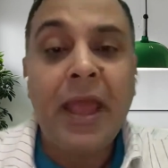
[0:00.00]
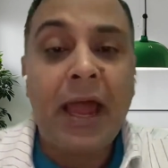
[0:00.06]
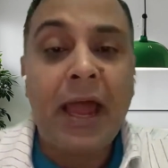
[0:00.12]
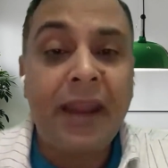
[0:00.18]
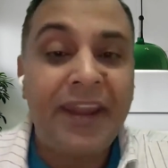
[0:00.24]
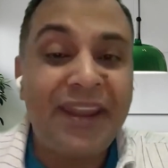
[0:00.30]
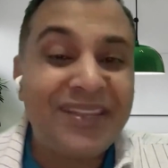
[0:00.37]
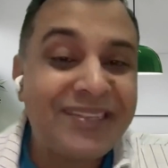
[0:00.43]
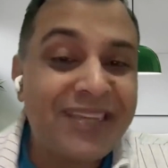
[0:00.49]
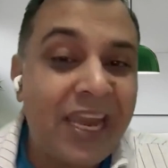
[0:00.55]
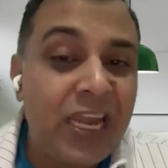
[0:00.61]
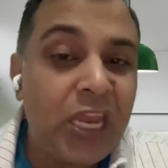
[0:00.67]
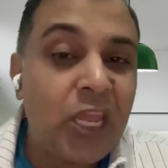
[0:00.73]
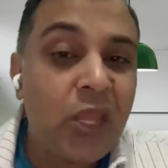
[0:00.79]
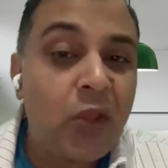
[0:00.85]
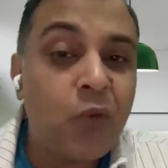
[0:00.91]

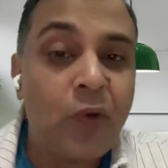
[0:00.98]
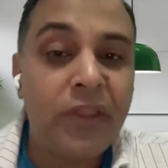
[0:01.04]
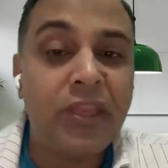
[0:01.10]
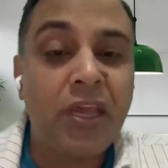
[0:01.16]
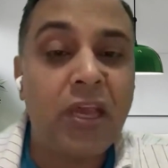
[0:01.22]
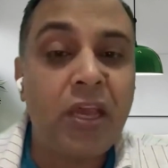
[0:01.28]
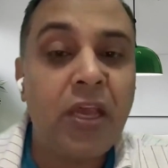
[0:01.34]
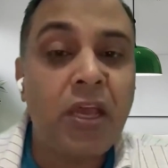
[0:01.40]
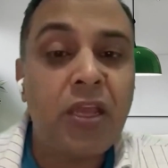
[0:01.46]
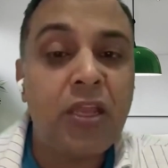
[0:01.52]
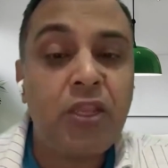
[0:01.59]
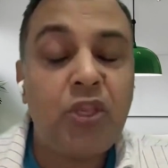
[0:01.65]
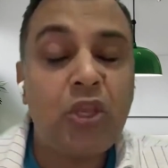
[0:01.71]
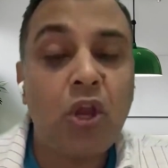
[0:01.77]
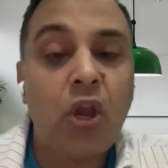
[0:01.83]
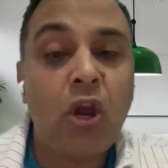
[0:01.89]
Understanding whether
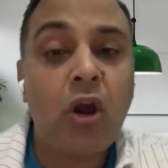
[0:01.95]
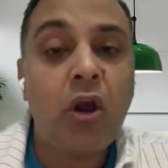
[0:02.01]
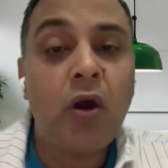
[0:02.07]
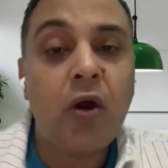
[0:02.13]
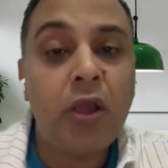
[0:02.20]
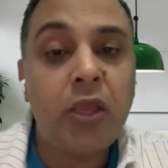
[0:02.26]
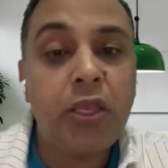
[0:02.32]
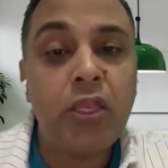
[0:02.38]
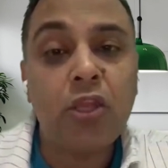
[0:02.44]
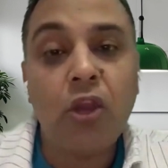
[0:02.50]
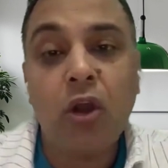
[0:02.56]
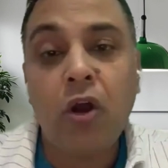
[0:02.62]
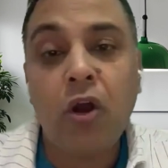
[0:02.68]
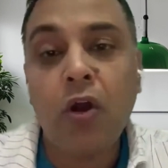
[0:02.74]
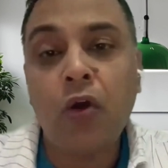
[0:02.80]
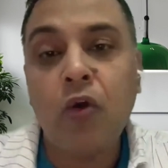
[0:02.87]
your
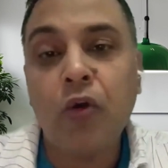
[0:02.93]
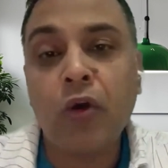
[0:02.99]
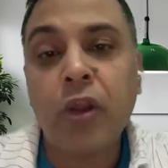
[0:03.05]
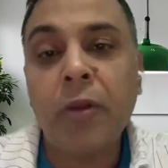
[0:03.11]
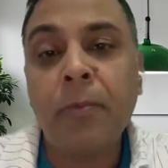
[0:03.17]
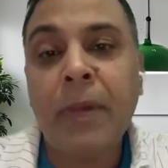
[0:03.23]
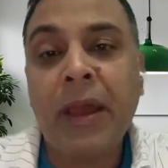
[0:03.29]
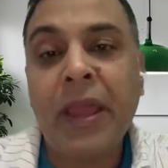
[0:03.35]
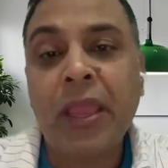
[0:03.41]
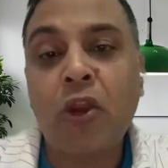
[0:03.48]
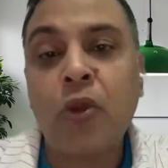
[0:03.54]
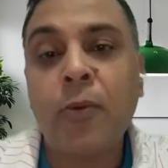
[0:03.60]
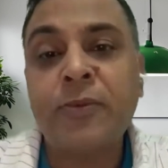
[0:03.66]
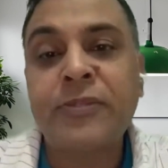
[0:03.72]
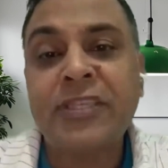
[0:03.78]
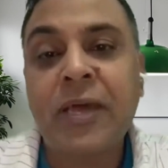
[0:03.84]
oral
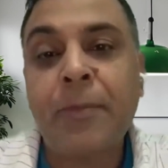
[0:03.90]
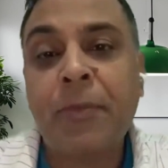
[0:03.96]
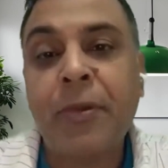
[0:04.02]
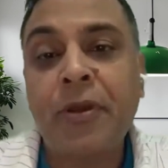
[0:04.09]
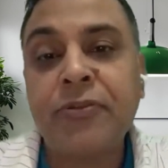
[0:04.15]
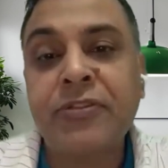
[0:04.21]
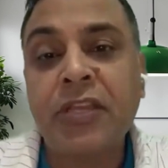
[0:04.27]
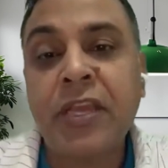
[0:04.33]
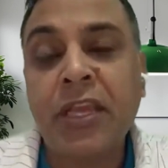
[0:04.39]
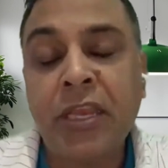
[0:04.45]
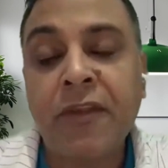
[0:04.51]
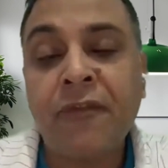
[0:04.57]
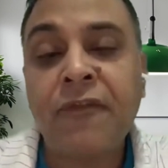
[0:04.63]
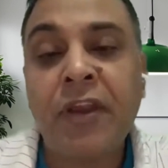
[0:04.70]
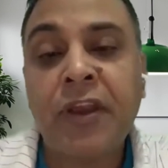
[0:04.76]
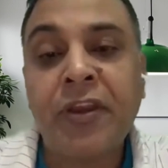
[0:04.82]
microbes are producing
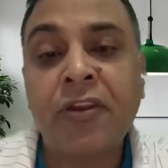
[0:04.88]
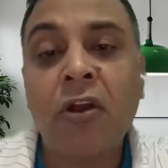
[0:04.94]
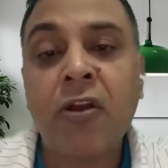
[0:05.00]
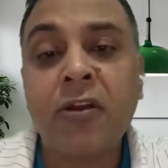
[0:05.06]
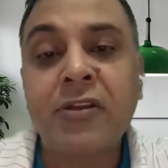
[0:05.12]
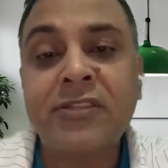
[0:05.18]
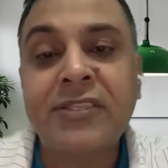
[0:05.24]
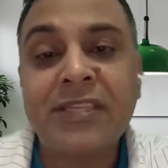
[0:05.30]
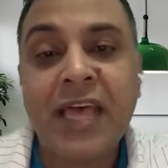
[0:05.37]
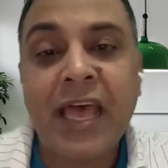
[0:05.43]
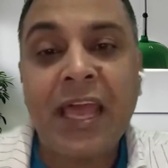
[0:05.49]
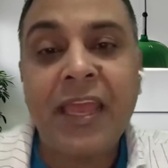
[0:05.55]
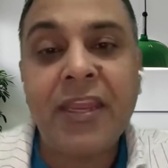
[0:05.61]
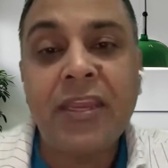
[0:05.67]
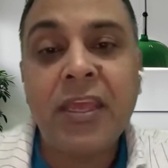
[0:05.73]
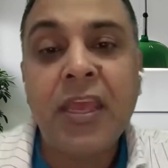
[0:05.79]
enough nitric
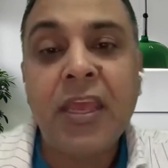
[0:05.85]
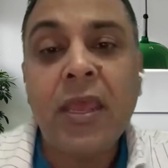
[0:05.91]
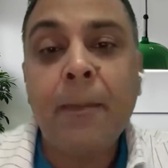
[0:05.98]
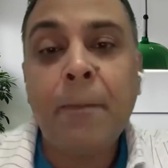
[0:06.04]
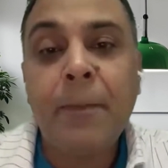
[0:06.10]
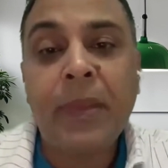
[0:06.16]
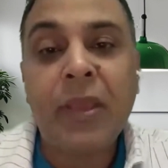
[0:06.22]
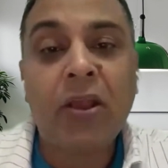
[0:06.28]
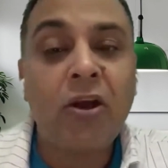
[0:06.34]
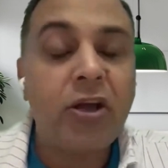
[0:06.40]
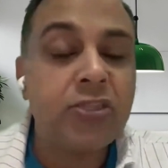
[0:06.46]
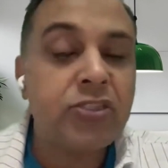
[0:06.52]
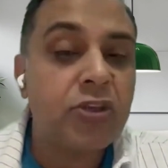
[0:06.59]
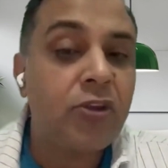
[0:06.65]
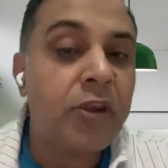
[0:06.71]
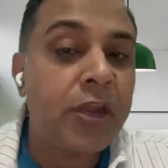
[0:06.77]
oxide,
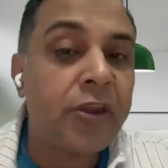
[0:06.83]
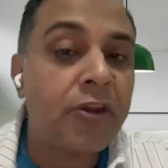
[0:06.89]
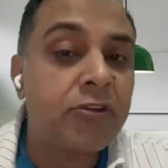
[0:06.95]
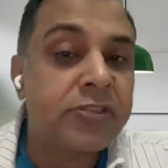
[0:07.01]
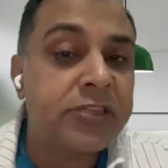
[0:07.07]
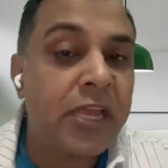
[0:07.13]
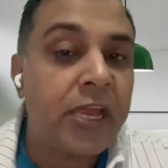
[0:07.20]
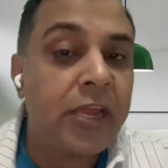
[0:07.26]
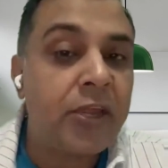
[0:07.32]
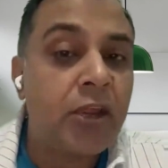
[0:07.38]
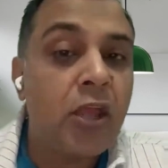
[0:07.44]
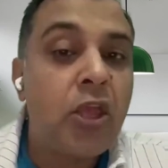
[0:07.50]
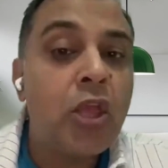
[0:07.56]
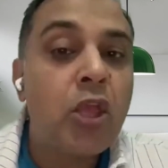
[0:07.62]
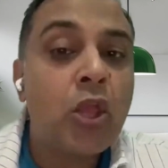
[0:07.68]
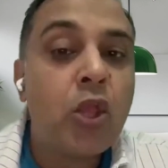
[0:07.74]
because your nitric oxide
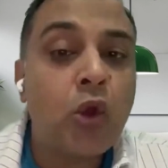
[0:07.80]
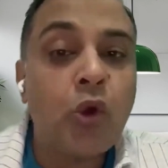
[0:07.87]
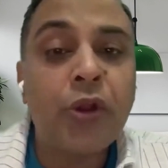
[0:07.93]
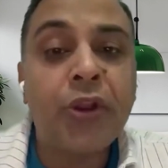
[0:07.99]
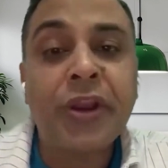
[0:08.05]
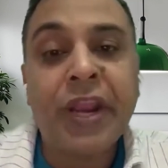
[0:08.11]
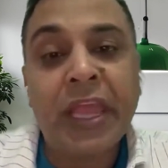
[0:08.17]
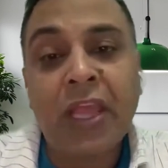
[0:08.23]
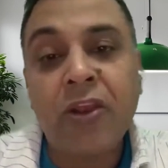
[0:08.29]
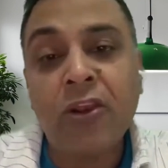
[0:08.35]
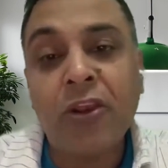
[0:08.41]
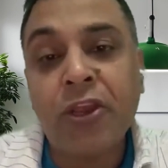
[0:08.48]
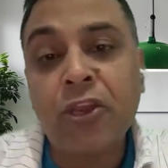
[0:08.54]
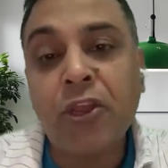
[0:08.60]
could regulate